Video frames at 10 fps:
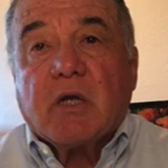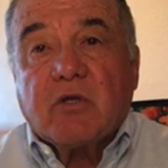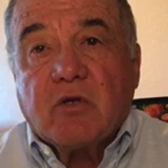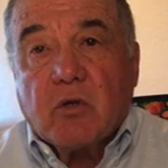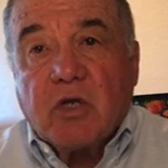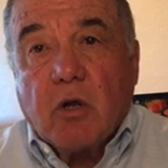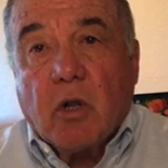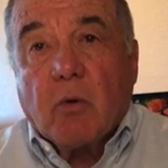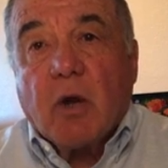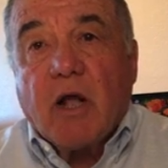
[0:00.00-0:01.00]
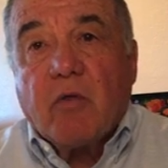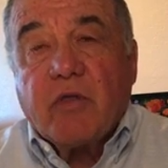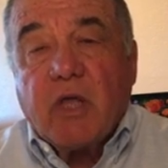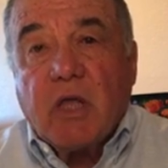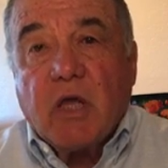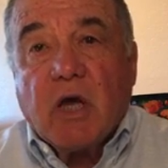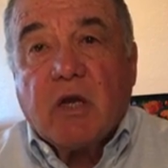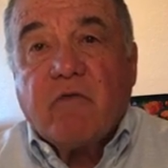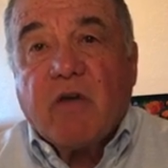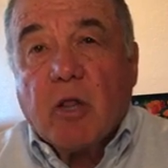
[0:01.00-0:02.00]
consulting all around the
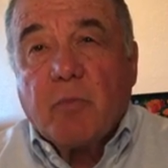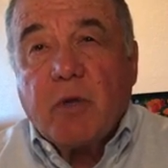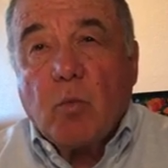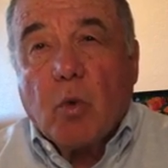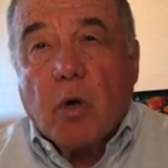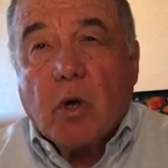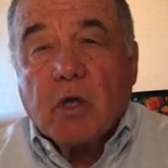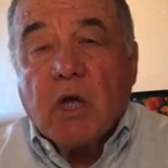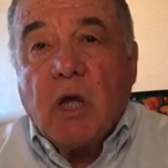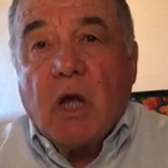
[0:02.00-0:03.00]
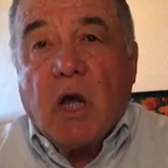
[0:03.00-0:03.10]
developing world,